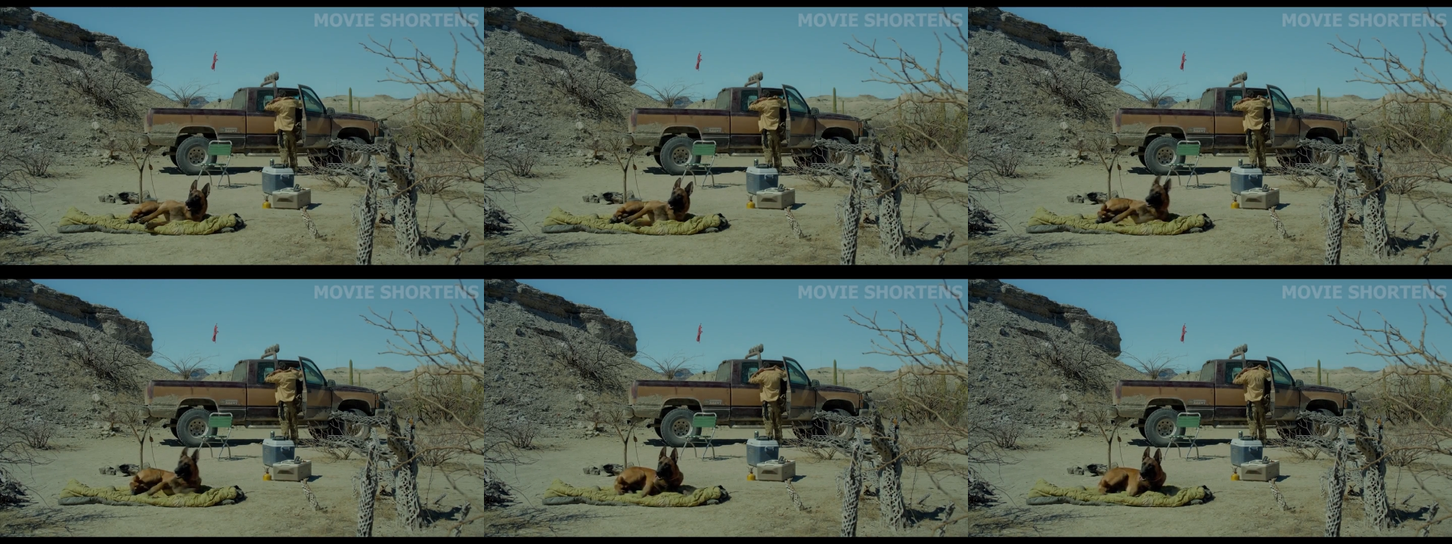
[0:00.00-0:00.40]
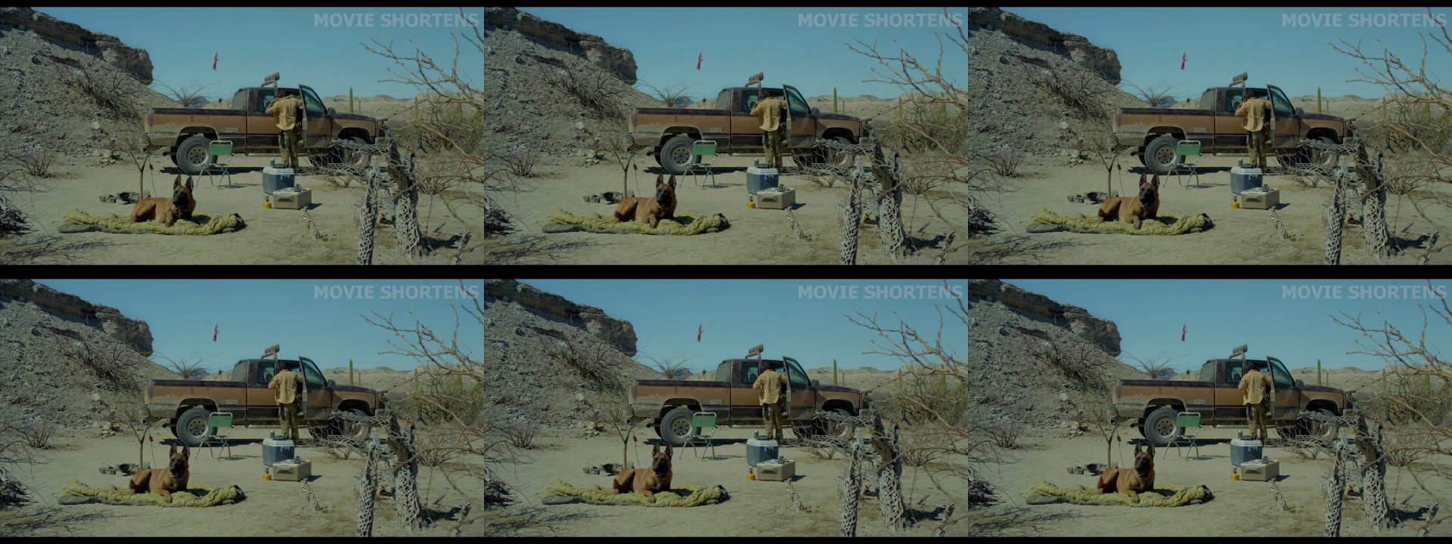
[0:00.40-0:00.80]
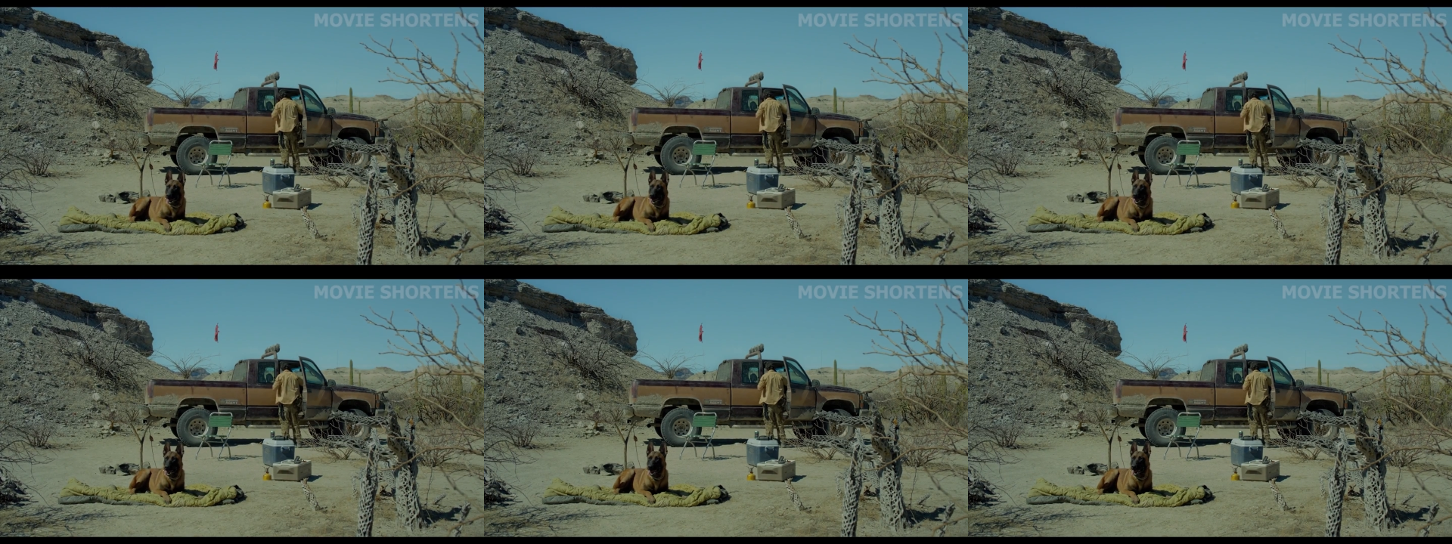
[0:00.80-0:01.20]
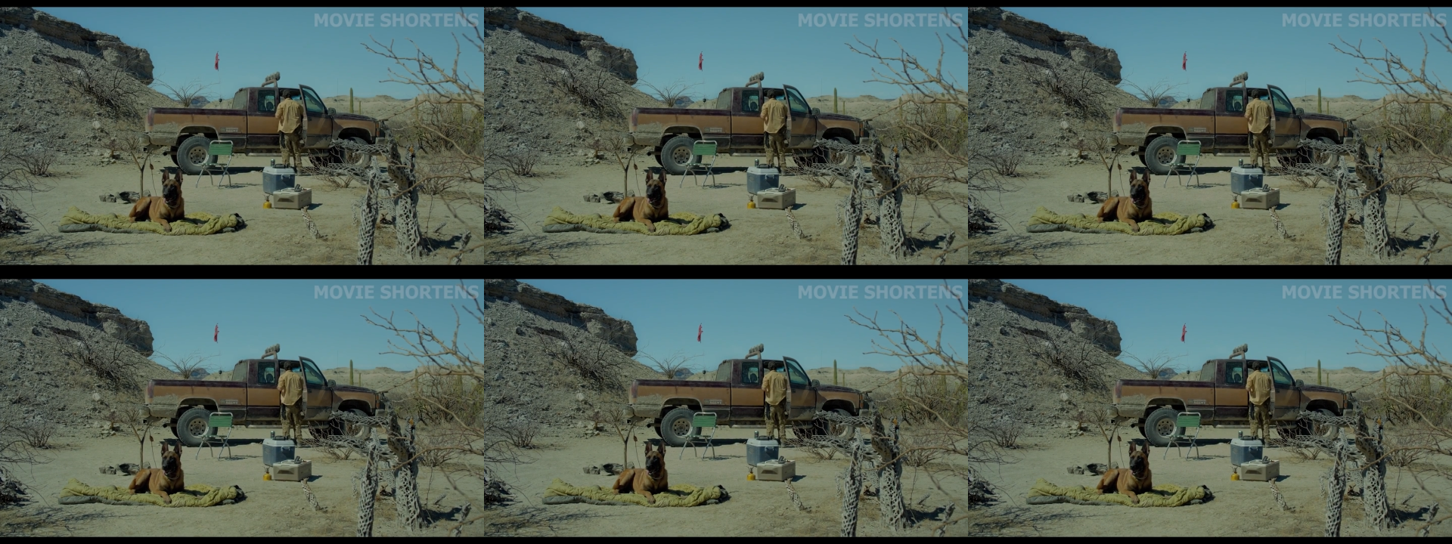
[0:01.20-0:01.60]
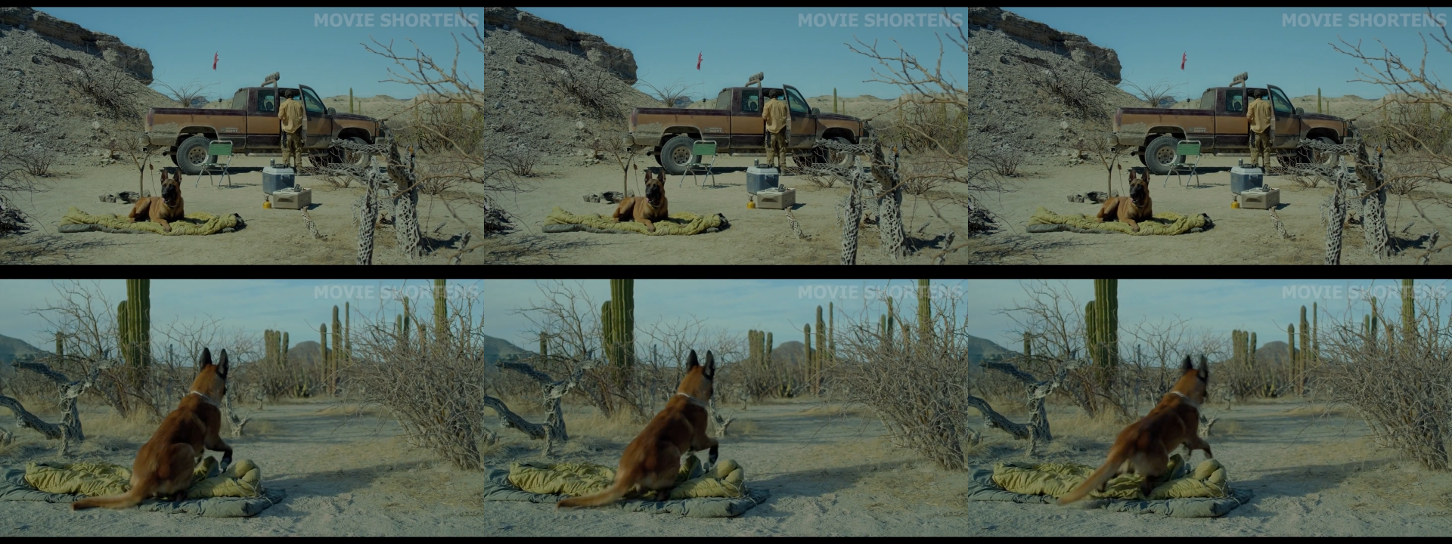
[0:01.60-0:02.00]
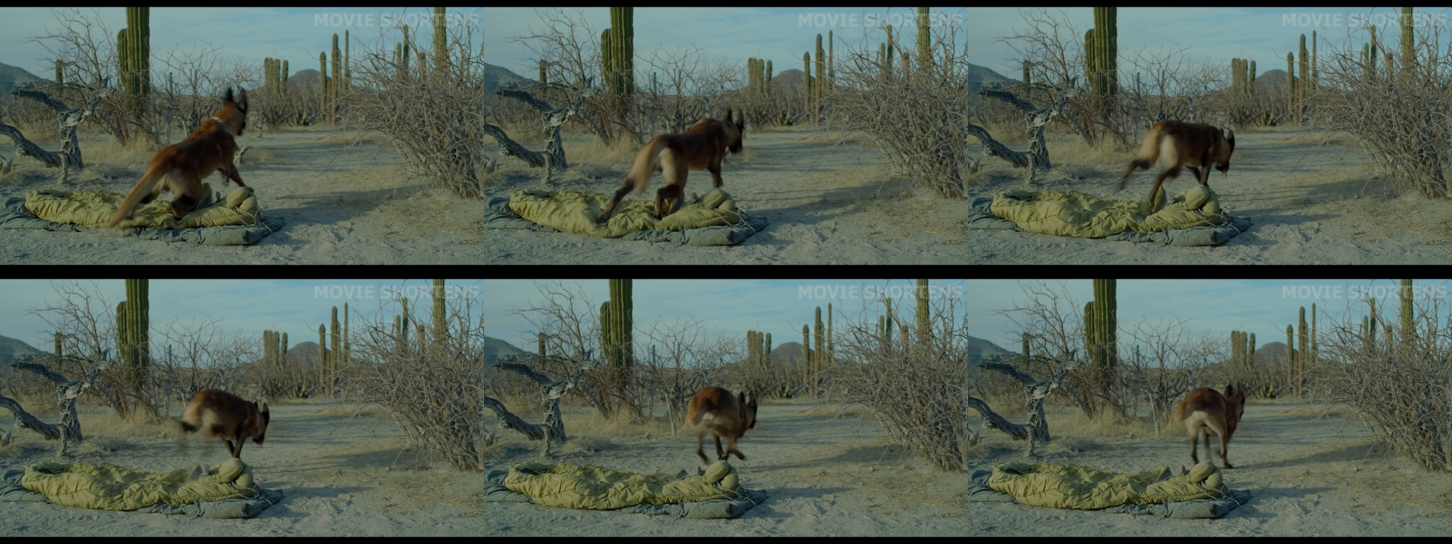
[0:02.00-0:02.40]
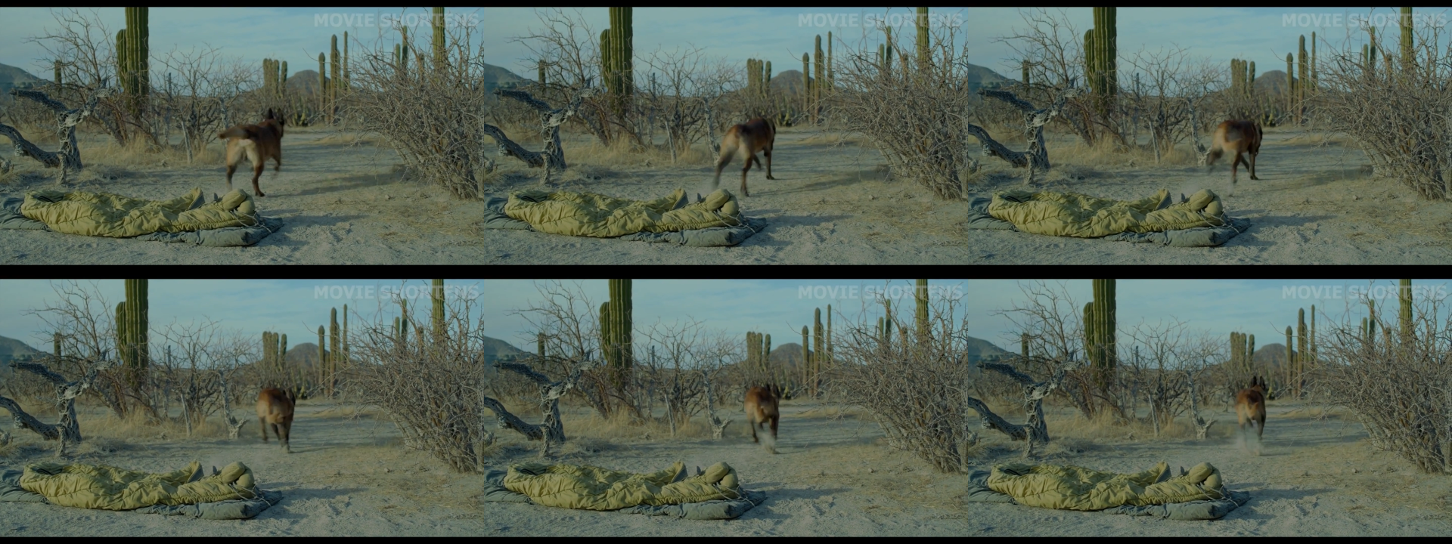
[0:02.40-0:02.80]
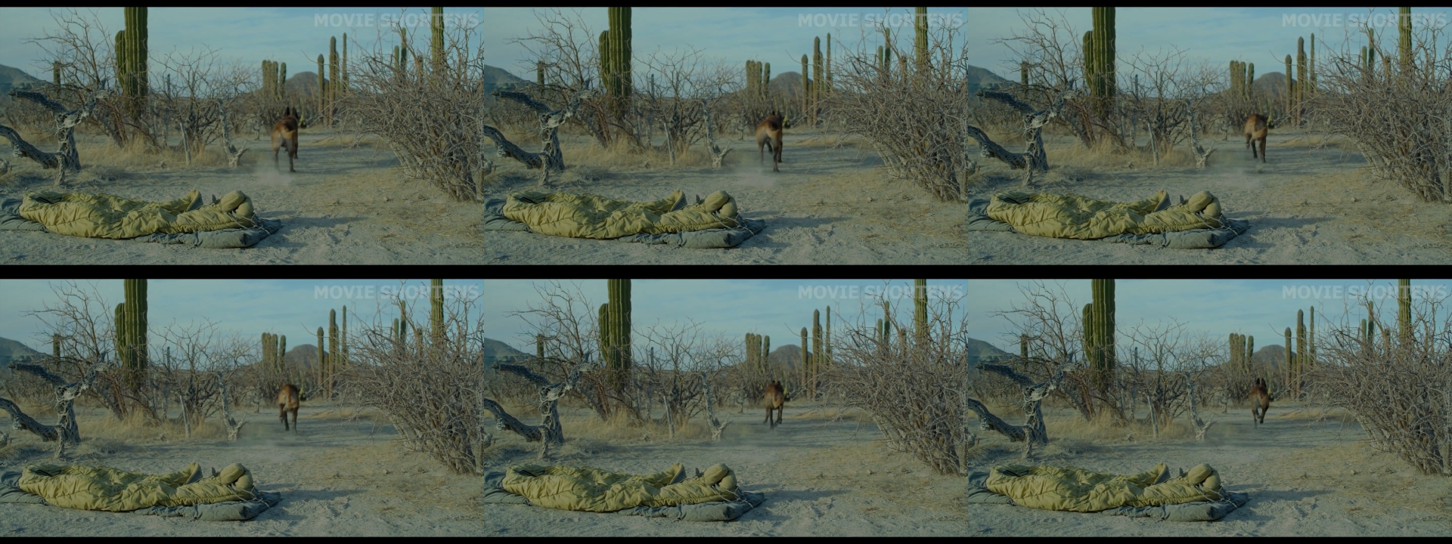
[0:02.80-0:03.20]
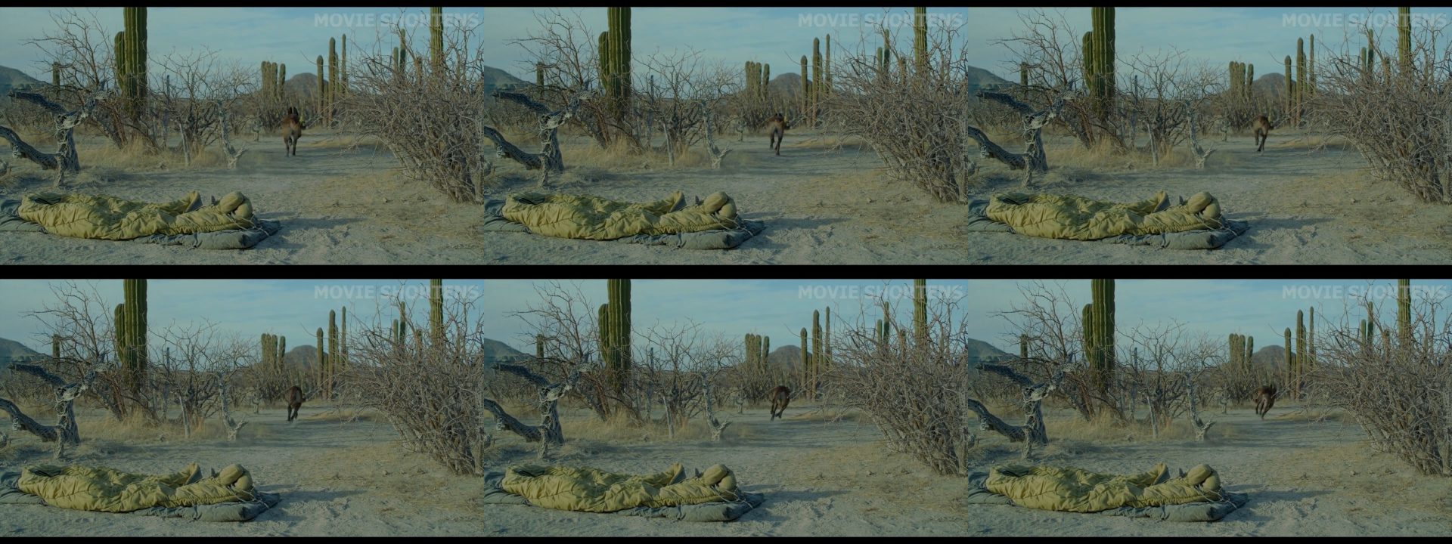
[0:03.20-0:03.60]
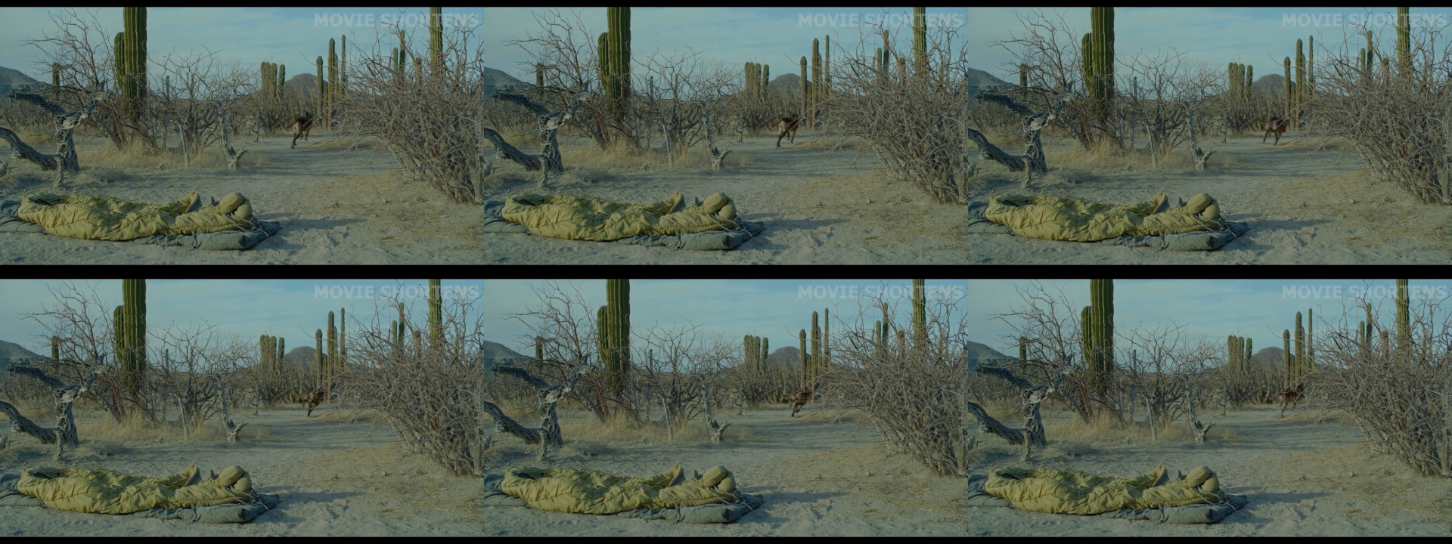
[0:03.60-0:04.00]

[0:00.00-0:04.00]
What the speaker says: Nobody's mouth can be seen.